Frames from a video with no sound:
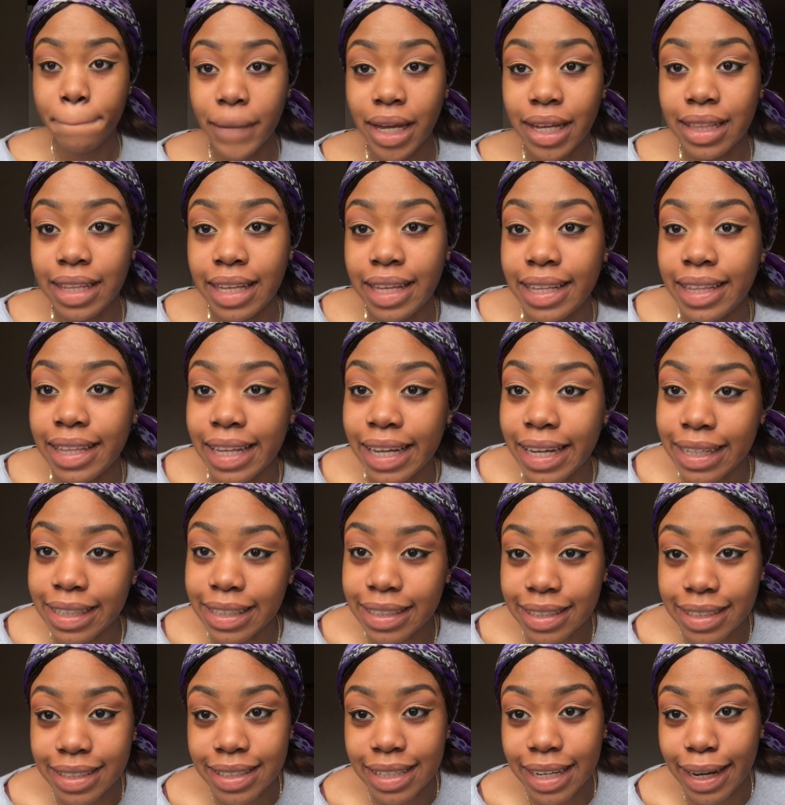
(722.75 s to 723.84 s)
And then that
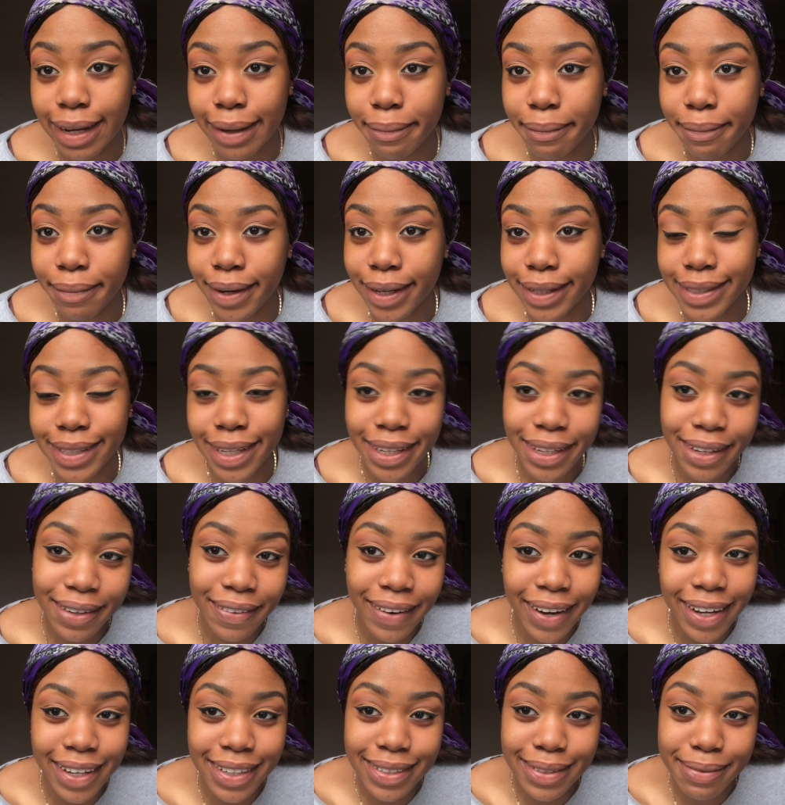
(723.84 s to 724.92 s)
just like brings out your
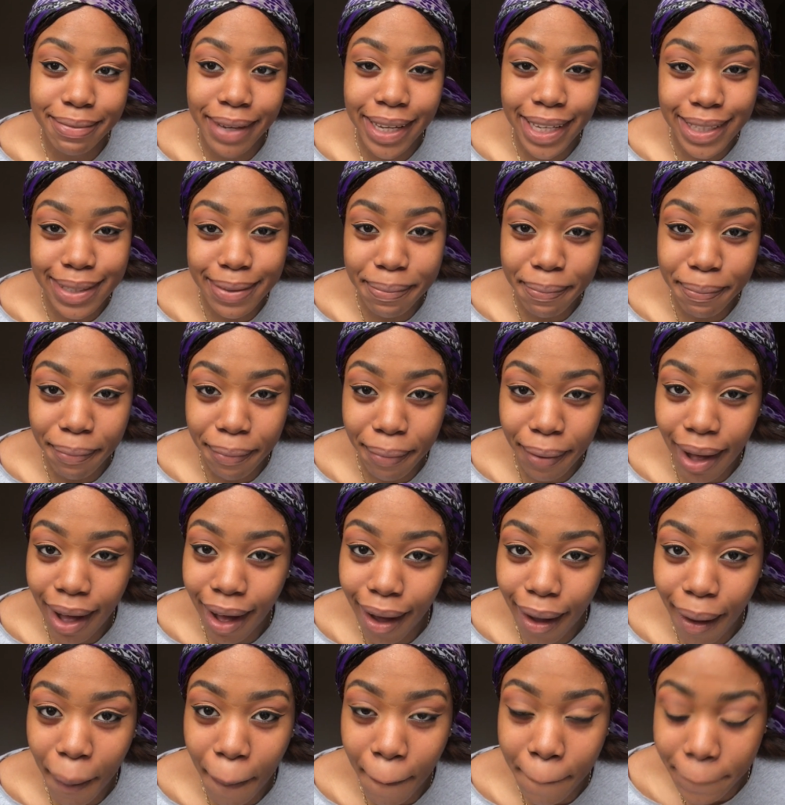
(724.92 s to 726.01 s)
eyes and makes them
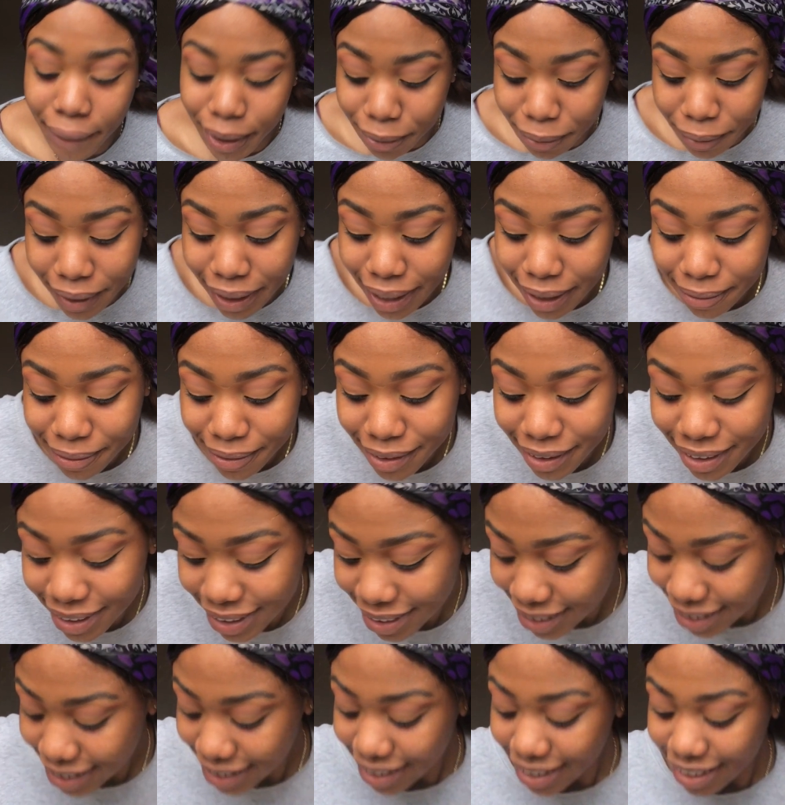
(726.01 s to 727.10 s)
pop or
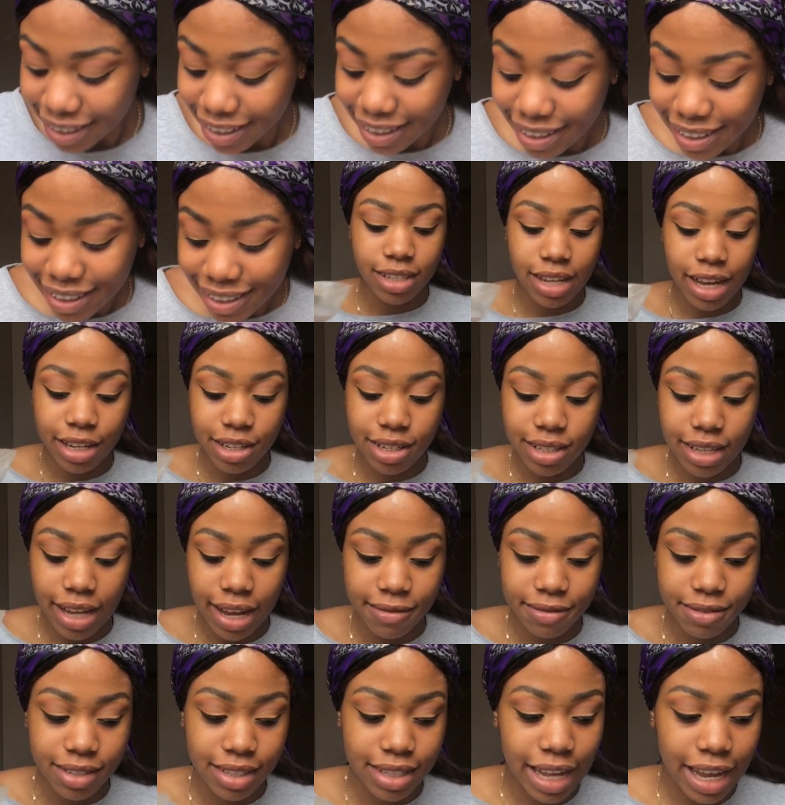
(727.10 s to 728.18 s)
whatever. I just
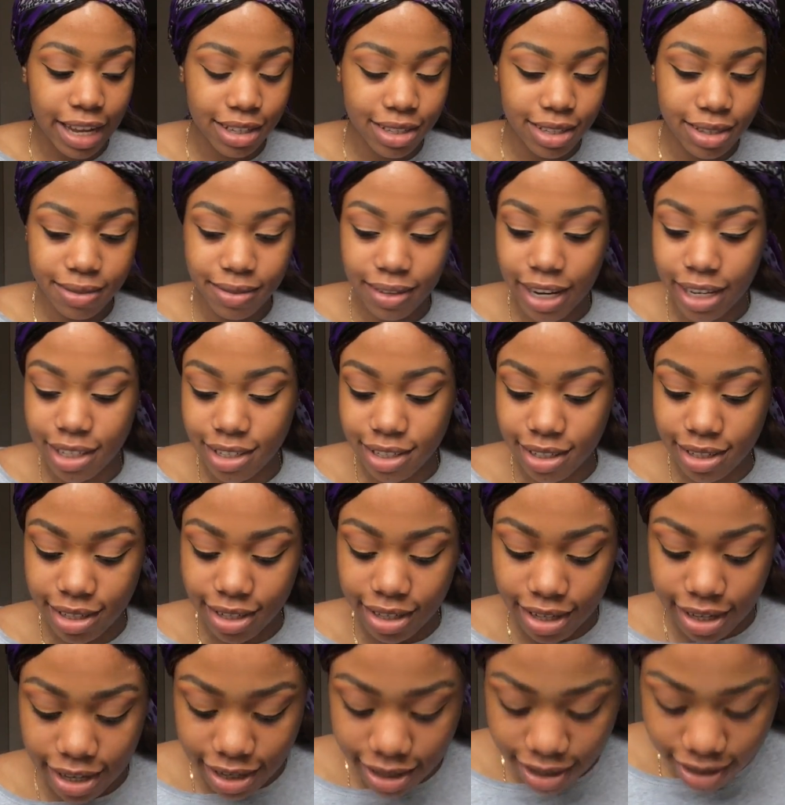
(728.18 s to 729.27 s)
have stacks of lashes in
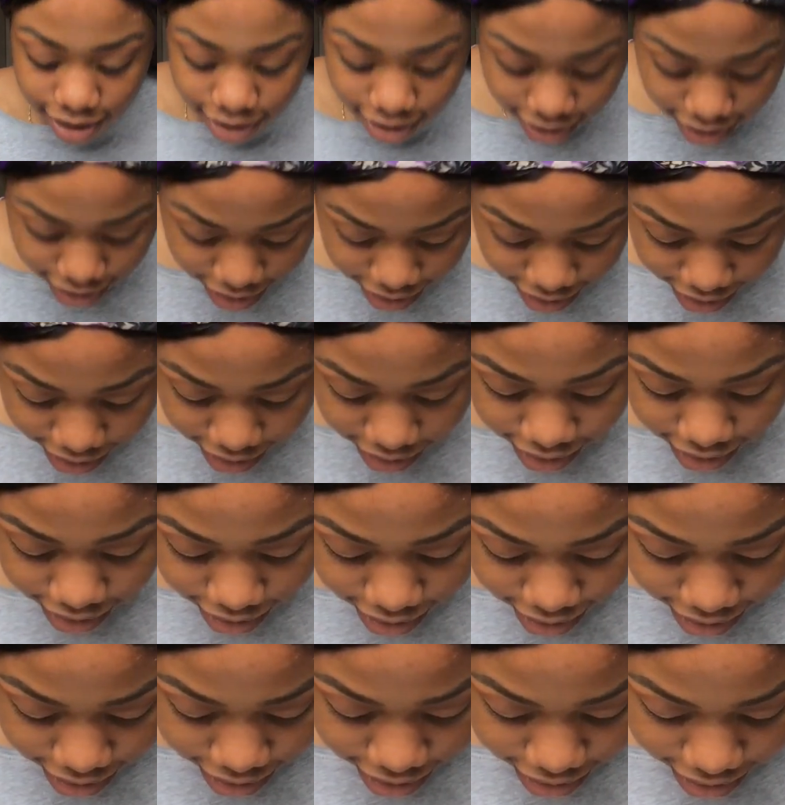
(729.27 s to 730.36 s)
here.
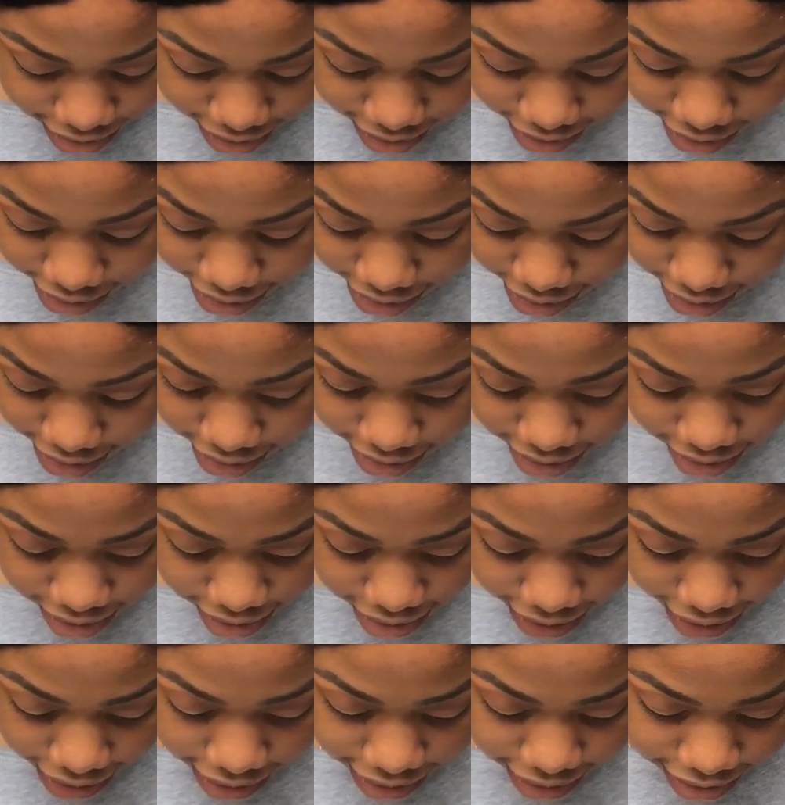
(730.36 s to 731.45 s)
Literally
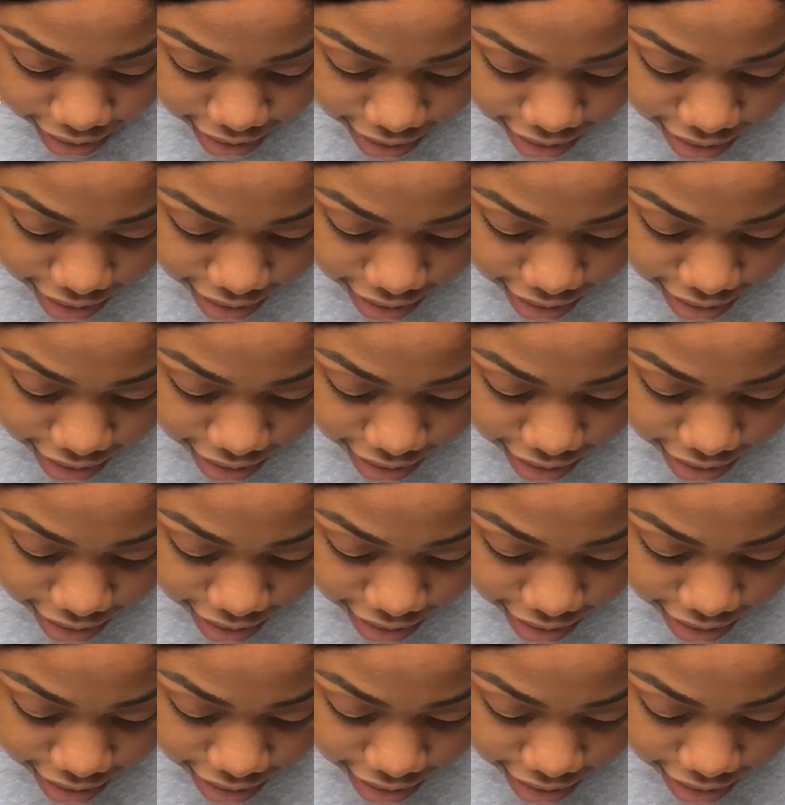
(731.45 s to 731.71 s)
stacks.